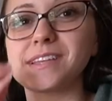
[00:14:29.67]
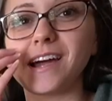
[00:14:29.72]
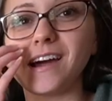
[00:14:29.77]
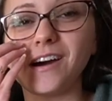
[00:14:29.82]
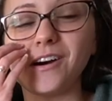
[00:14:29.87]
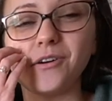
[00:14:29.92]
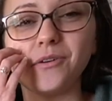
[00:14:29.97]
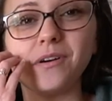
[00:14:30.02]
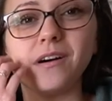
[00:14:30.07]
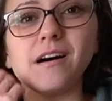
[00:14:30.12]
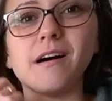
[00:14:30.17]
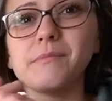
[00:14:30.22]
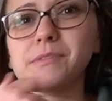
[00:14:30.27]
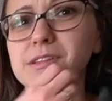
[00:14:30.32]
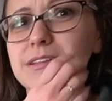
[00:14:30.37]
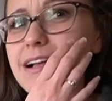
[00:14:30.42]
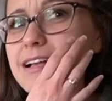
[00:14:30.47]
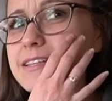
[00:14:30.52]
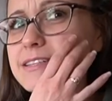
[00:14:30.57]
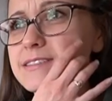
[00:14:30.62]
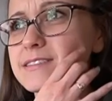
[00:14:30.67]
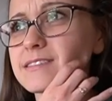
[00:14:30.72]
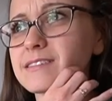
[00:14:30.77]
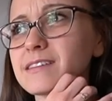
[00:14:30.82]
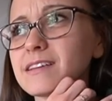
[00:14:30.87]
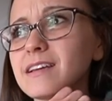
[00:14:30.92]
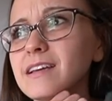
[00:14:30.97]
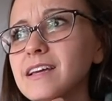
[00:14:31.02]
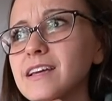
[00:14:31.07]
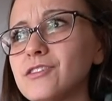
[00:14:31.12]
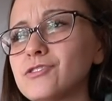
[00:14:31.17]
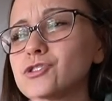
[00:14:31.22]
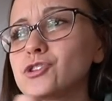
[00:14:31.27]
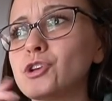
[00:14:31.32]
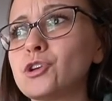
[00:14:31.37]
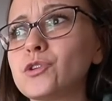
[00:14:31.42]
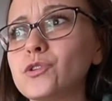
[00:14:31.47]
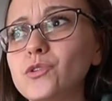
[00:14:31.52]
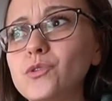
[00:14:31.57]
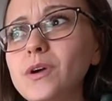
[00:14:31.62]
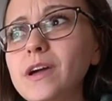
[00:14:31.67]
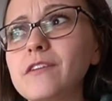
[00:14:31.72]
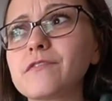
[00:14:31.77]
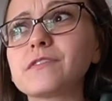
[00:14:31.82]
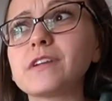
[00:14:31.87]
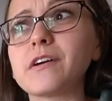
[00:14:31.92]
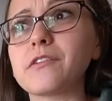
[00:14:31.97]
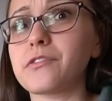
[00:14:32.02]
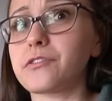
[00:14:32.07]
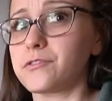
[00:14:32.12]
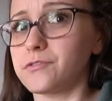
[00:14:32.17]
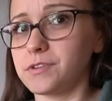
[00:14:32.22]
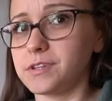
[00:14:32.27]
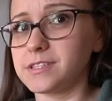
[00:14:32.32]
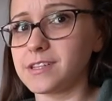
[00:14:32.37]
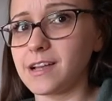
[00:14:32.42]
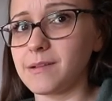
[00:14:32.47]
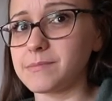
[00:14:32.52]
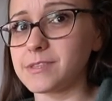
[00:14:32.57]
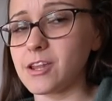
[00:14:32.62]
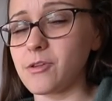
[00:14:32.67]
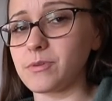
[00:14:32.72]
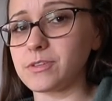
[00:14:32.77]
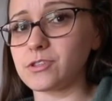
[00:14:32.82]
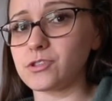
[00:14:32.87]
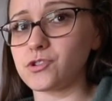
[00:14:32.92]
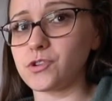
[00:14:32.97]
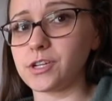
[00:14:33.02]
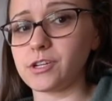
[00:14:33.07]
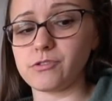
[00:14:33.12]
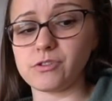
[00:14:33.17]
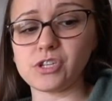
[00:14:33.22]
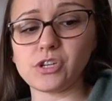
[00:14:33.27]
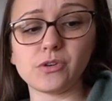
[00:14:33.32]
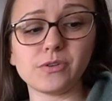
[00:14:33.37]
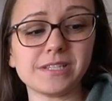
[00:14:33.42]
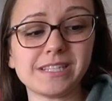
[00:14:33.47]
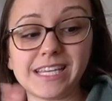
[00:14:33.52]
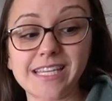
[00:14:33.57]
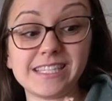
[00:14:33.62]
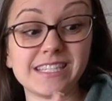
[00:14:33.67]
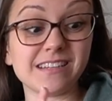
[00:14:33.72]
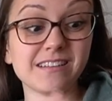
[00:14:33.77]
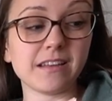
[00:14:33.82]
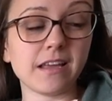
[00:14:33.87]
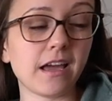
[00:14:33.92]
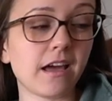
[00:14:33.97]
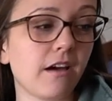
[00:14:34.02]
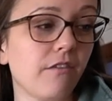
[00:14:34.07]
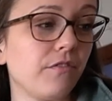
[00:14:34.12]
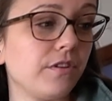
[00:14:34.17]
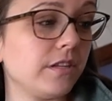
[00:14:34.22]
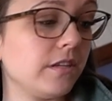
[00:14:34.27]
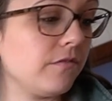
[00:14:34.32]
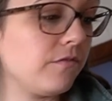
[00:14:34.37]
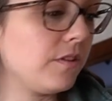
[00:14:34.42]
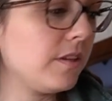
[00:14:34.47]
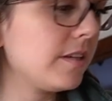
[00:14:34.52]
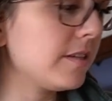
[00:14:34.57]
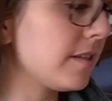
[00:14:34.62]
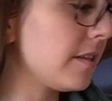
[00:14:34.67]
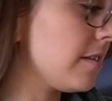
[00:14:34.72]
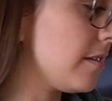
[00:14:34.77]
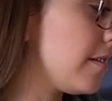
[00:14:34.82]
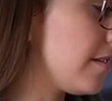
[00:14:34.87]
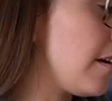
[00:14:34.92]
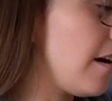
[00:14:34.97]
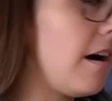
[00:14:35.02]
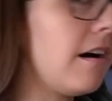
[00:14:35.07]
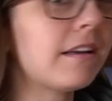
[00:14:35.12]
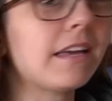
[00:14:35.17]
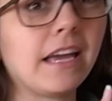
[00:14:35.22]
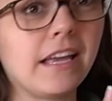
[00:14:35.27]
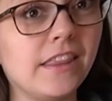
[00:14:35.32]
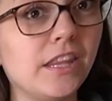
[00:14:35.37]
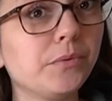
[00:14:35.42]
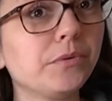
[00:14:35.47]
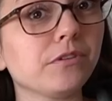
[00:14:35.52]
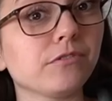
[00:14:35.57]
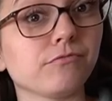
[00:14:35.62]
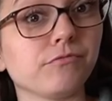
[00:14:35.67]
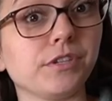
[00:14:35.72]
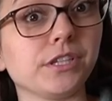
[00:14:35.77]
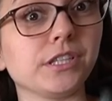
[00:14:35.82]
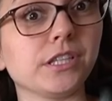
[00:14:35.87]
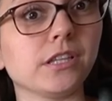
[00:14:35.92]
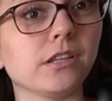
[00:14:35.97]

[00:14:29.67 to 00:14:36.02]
out. The last 2, if not 3 times that I went to Trader Joe's, they didn't have any of these in stock, and they were really